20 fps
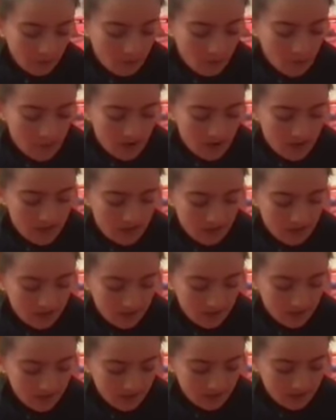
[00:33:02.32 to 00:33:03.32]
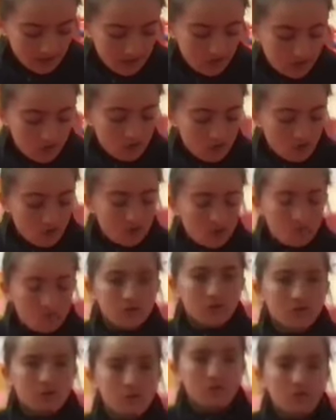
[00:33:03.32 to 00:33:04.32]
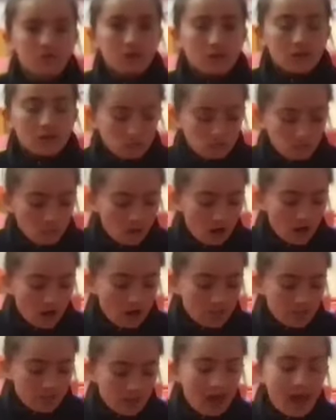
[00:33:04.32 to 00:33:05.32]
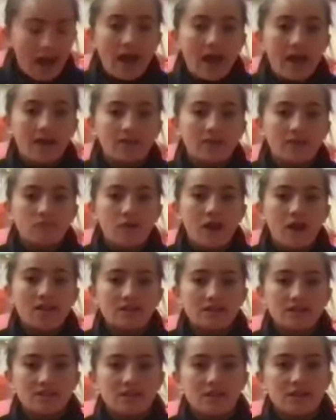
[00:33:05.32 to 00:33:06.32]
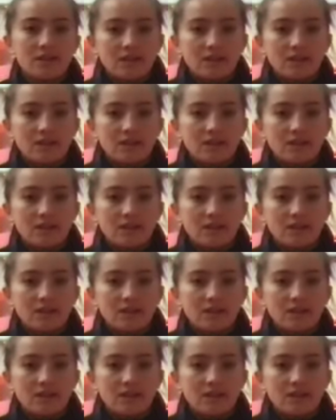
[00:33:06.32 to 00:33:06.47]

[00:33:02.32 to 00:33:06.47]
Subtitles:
3, 2, 1, and rest.